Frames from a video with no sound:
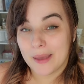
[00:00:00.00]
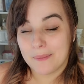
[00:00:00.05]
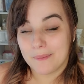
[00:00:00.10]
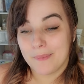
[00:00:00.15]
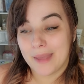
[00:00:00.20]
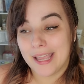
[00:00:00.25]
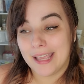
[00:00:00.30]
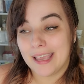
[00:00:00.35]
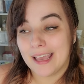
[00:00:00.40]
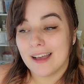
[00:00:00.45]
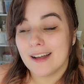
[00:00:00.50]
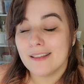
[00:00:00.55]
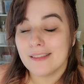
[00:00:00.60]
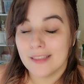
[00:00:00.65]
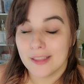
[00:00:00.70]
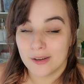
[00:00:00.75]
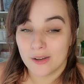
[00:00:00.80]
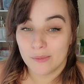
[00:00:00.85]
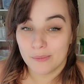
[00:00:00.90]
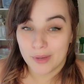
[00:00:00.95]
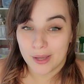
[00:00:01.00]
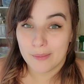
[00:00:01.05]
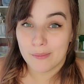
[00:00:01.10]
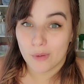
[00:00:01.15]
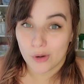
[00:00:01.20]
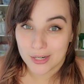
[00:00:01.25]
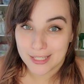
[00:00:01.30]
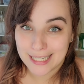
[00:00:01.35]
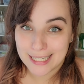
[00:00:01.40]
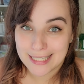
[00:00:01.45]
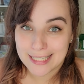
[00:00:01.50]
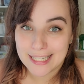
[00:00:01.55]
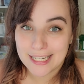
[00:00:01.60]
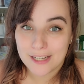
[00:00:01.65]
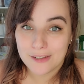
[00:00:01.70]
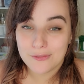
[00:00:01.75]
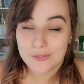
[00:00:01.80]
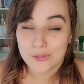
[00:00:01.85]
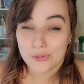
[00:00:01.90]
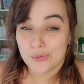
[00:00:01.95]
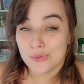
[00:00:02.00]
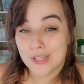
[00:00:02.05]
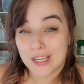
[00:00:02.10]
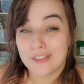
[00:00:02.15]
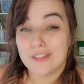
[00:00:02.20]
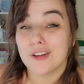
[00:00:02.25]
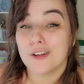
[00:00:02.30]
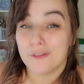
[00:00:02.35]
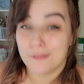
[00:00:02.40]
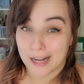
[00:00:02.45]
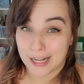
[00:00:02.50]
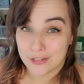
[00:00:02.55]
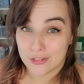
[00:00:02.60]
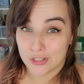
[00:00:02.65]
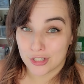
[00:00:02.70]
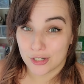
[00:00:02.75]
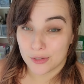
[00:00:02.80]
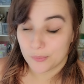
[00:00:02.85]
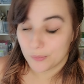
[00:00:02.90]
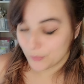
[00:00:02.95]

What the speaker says: and make it a little bit more sensitive so you can get there faster,